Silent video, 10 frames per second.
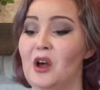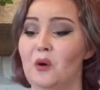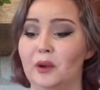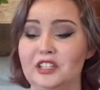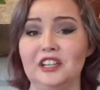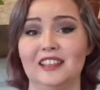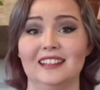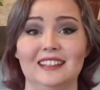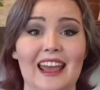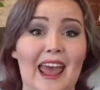which is that
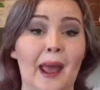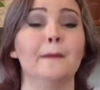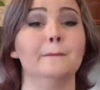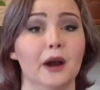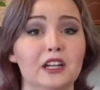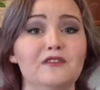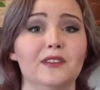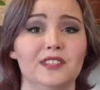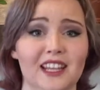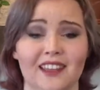today, March
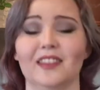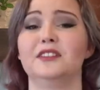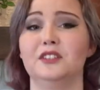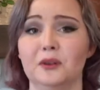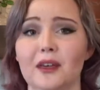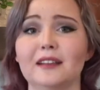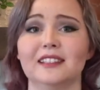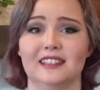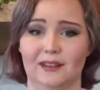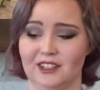fifteenth, two
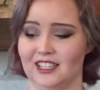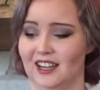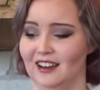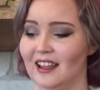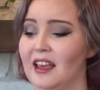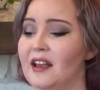thousand seventeen,